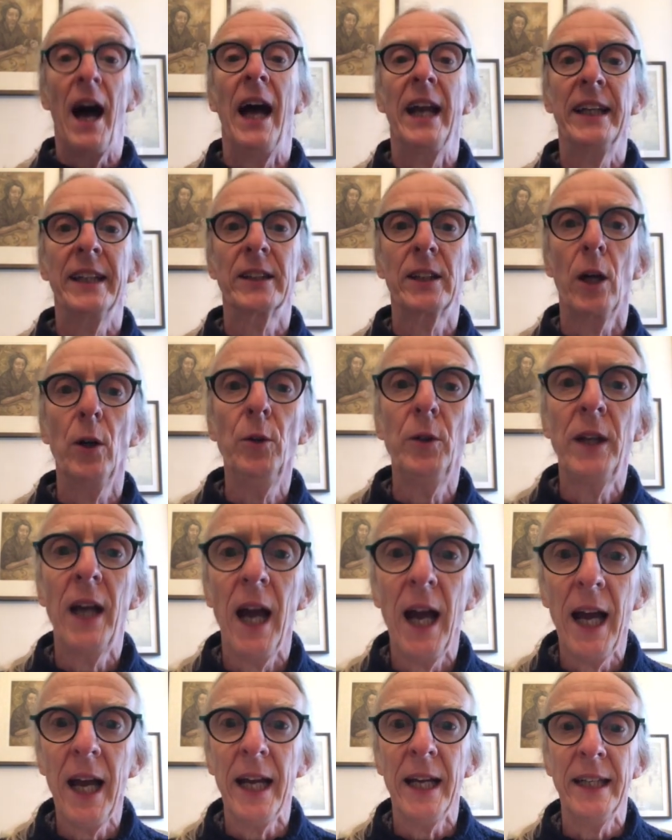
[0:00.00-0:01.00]
and it's
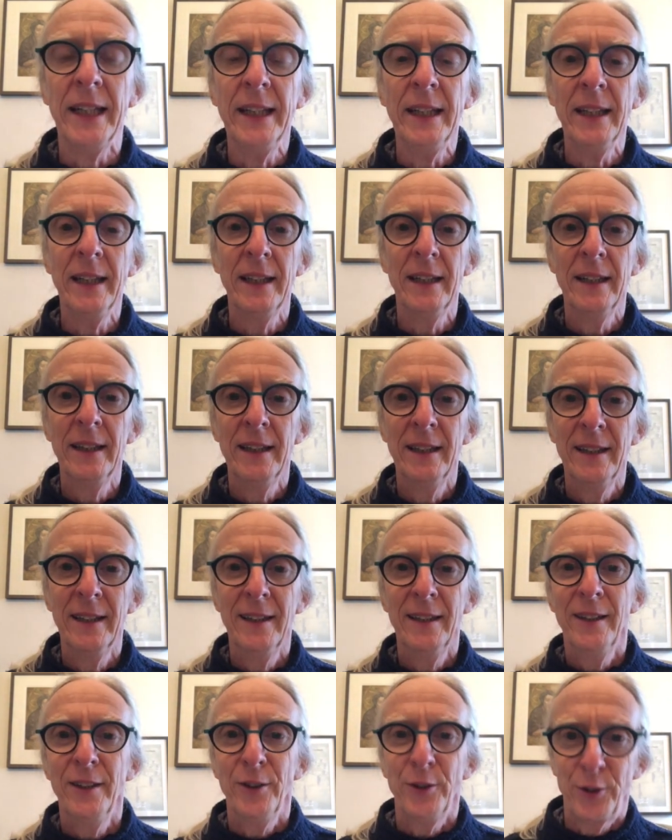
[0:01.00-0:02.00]
okay
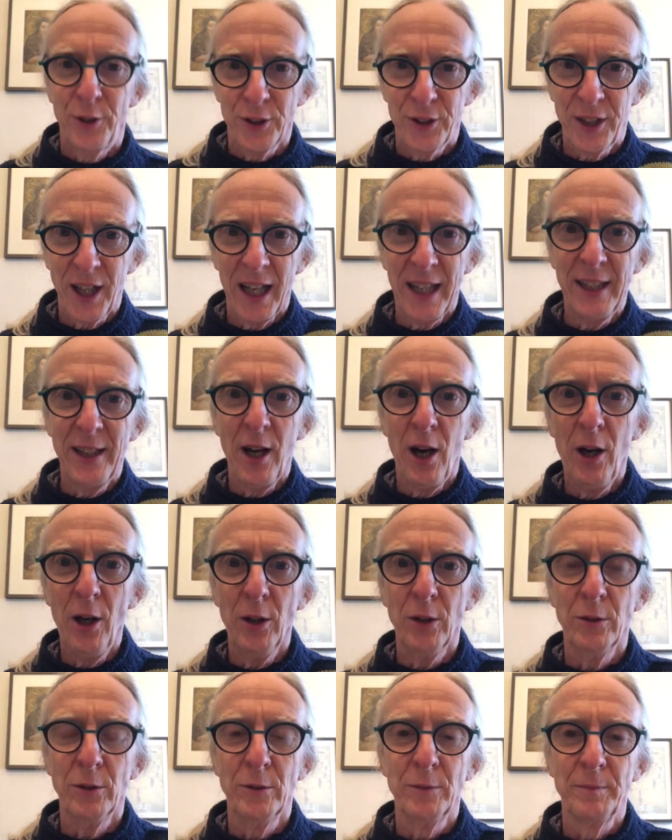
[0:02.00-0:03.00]
to say
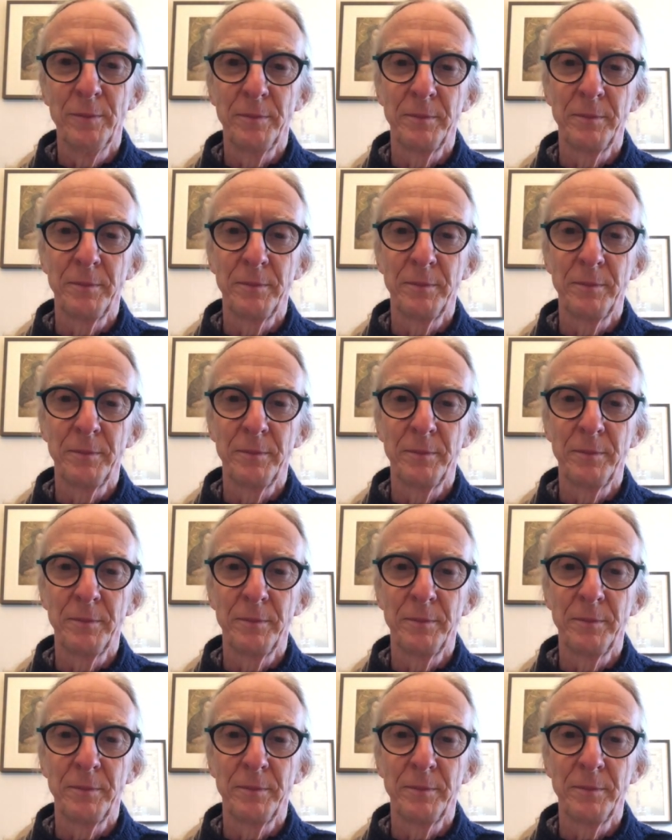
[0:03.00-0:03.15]
no.